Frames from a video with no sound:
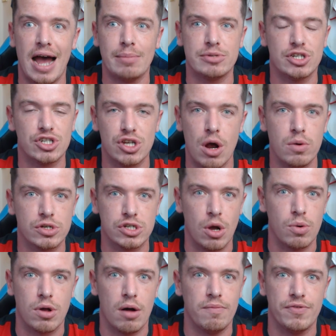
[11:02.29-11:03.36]
I'm so
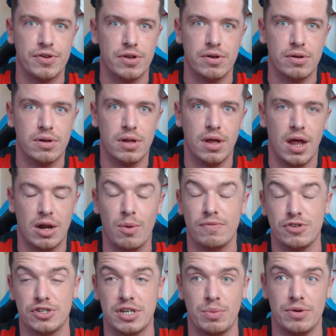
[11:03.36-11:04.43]
so confident. I know
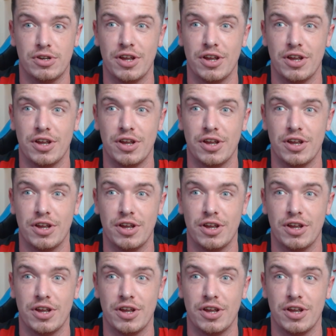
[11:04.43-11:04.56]
I've just said we